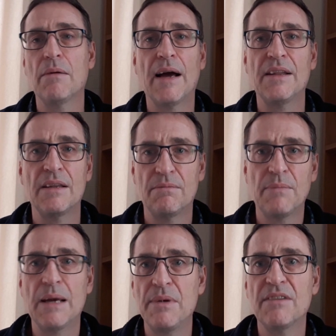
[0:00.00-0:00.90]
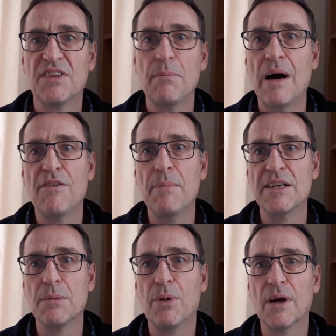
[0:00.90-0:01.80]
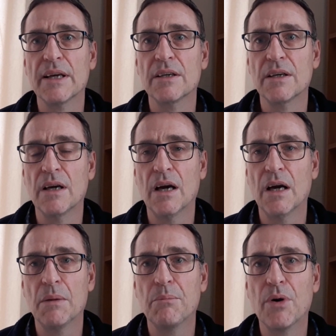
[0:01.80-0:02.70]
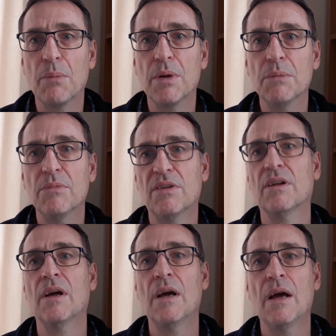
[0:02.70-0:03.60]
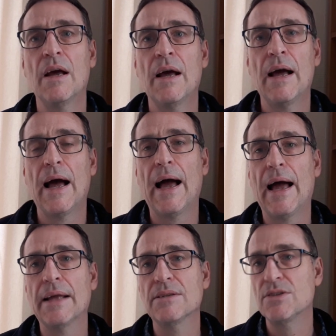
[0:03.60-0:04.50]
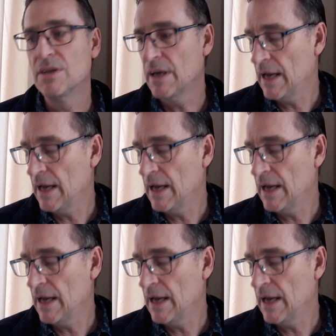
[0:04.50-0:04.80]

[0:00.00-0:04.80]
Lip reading: and maybe some other metabolic problems. And